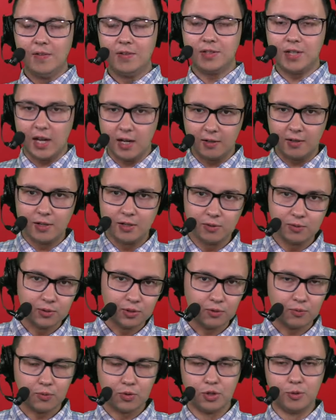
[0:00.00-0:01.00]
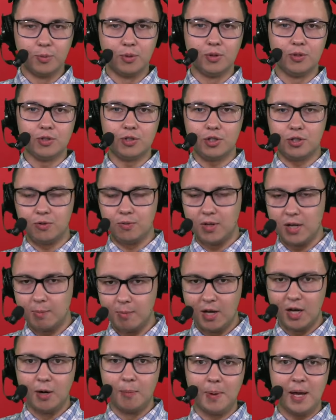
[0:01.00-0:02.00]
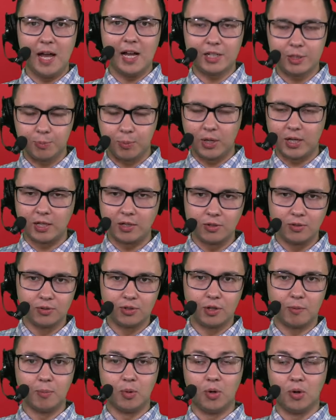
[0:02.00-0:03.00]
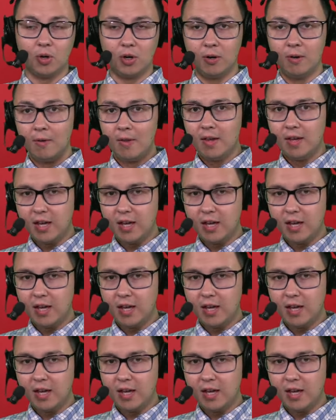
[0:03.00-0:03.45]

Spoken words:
daily news and rumors, Q&A mailbags, breaking news, and more.